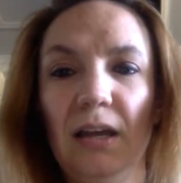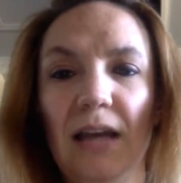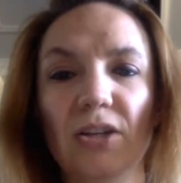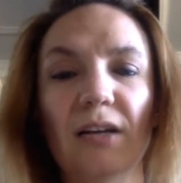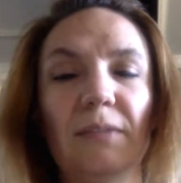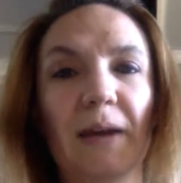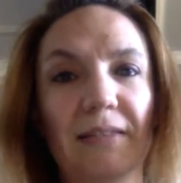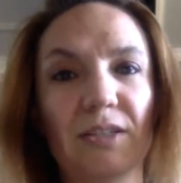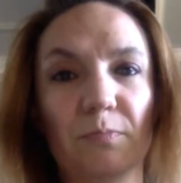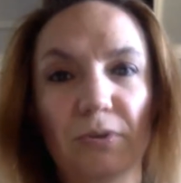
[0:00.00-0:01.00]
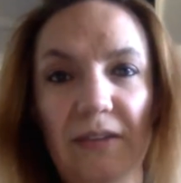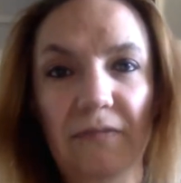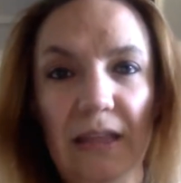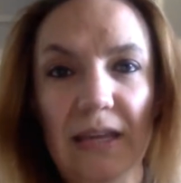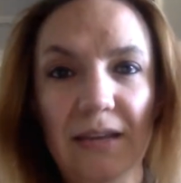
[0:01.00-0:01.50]
I talked about this
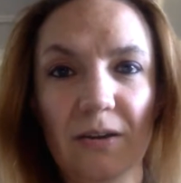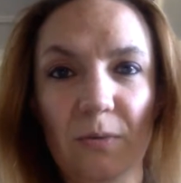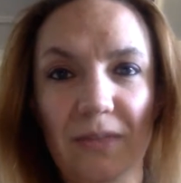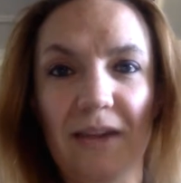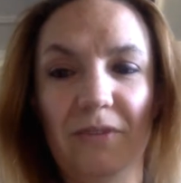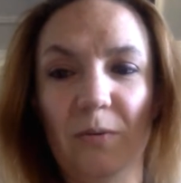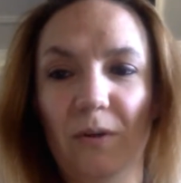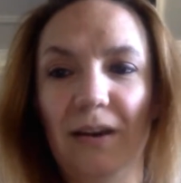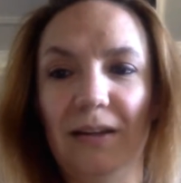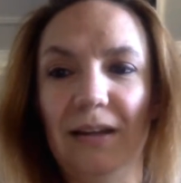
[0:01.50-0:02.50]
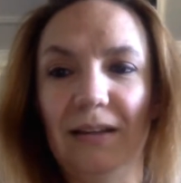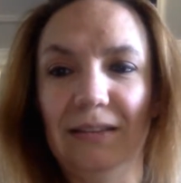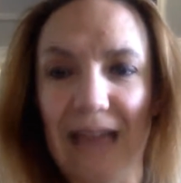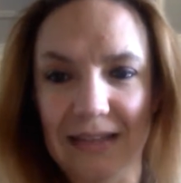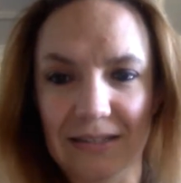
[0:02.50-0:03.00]
briefly with everyone
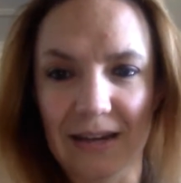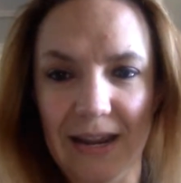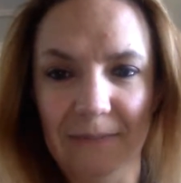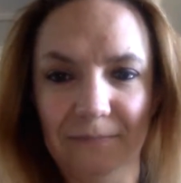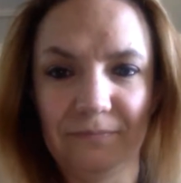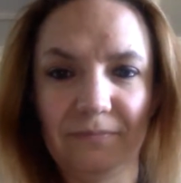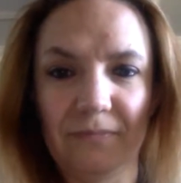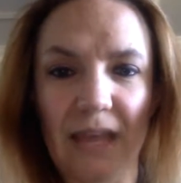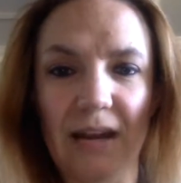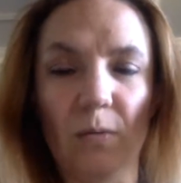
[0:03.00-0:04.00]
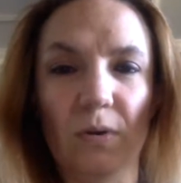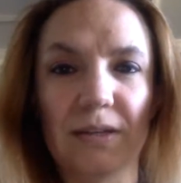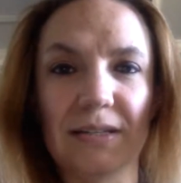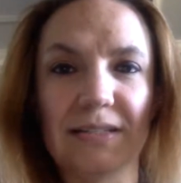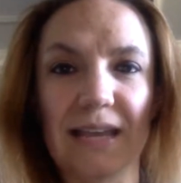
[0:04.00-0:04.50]
last night, and I
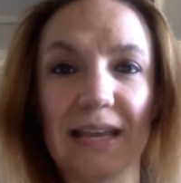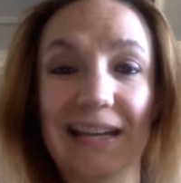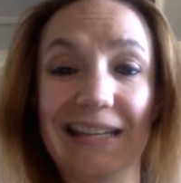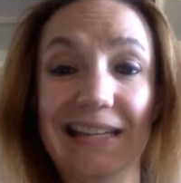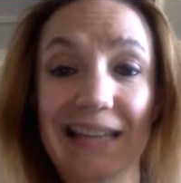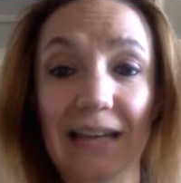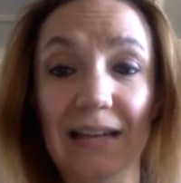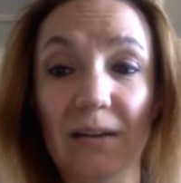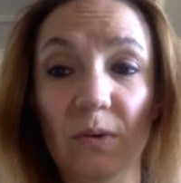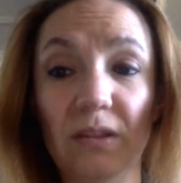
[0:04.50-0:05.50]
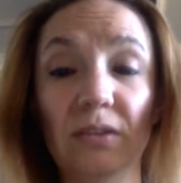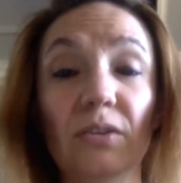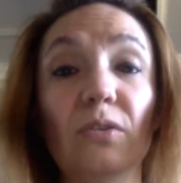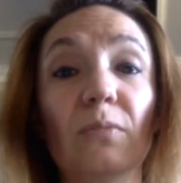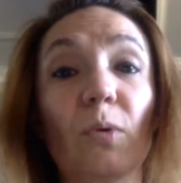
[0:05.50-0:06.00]
wanted to say it again with a
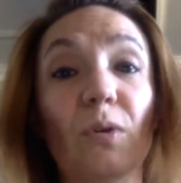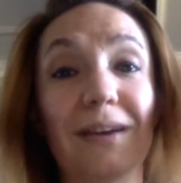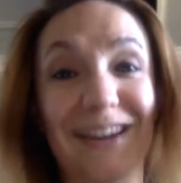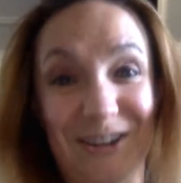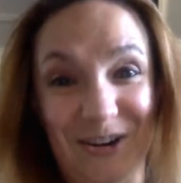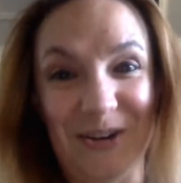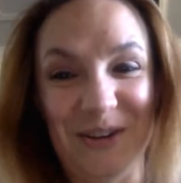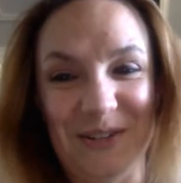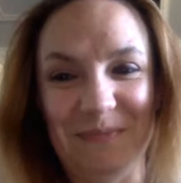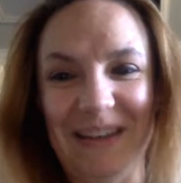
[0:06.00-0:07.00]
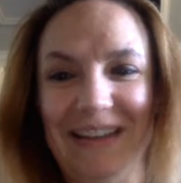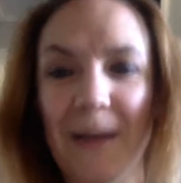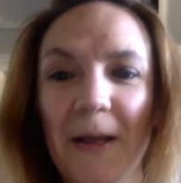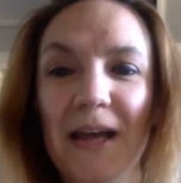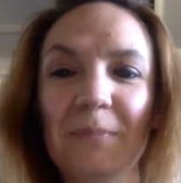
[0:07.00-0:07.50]
little more encouragement.
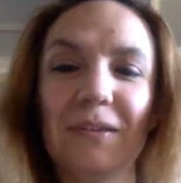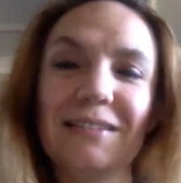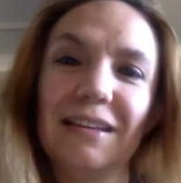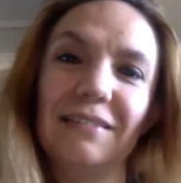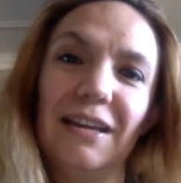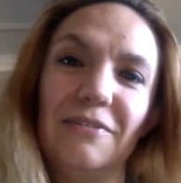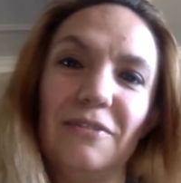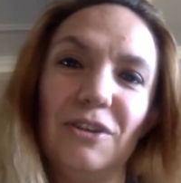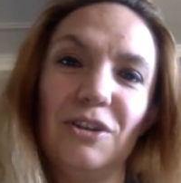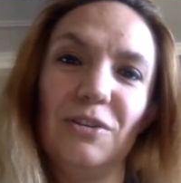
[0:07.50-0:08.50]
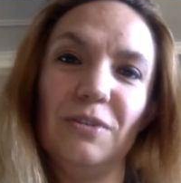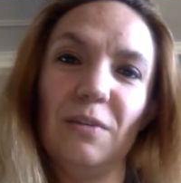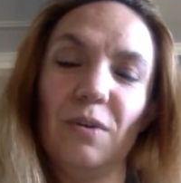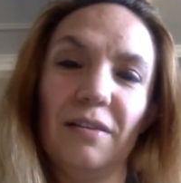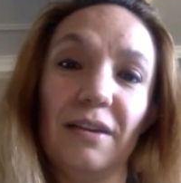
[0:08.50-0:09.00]
Plus, I'd like for you
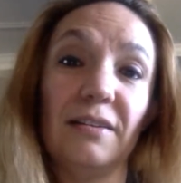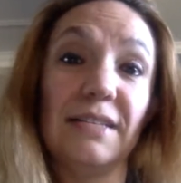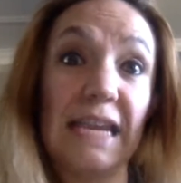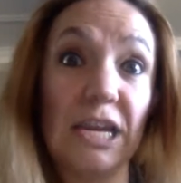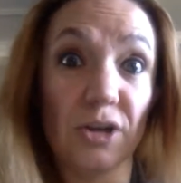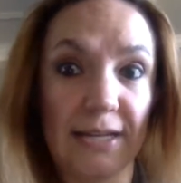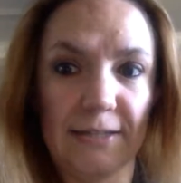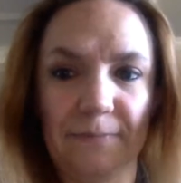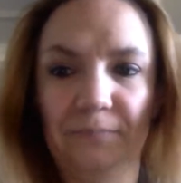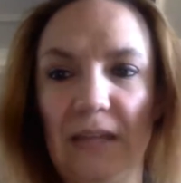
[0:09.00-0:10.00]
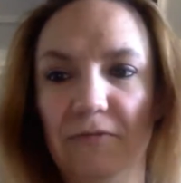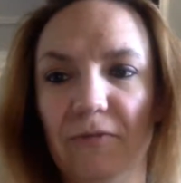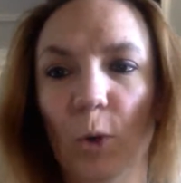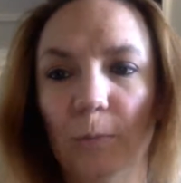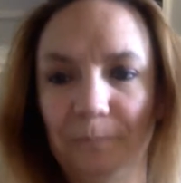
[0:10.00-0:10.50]
that weren't there to hear it in
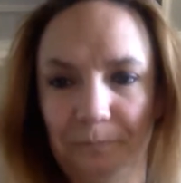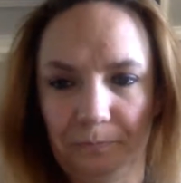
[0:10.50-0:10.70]
full.